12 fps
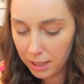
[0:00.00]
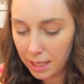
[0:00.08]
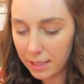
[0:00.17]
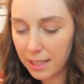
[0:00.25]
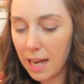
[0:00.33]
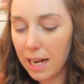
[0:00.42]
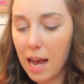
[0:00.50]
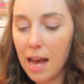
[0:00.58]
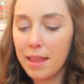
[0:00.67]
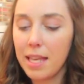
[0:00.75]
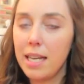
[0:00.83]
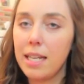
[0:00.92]
Next, I
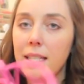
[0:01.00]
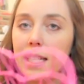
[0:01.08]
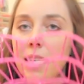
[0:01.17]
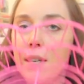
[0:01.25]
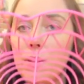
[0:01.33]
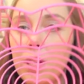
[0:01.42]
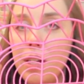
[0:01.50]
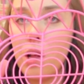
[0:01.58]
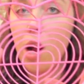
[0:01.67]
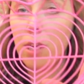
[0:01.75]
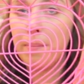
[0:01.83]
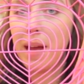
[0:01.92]
got this cute little
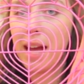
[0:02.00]
heart